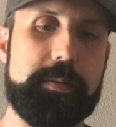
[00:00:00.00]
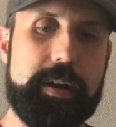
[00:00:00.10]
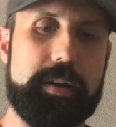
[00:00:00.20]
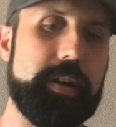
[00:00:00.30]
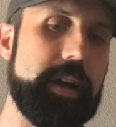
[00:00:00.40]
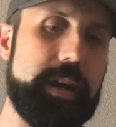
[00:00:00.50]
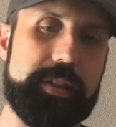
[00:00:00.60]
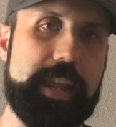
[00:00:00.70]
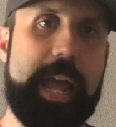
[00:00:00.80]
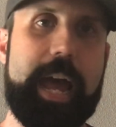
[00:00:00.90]
about
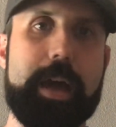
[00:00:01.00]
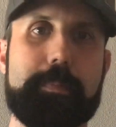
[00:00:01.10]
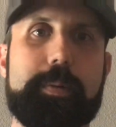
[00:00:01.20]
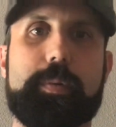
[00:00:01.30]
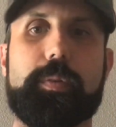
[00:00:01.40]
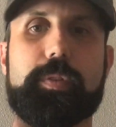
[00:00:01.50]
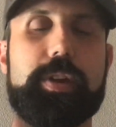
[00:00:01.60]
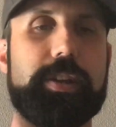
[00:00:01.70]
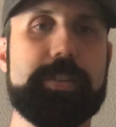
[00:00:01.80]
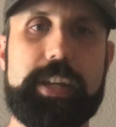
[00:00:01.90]
the app, you
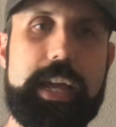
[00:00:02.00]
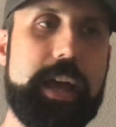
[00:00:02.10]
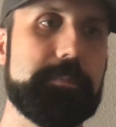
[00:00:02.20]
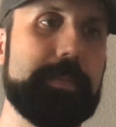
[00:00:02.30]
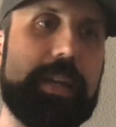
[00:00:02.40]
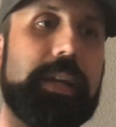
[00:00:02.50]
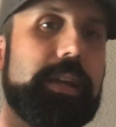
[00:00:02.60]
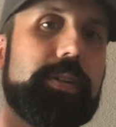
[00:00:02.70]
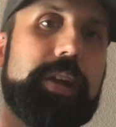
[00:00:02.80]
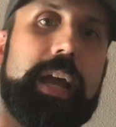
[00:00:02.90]
can DM me,
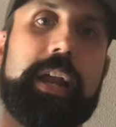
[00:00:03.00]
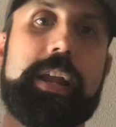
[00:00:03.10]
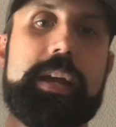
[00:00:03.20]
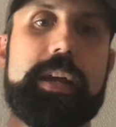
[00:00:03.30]
you can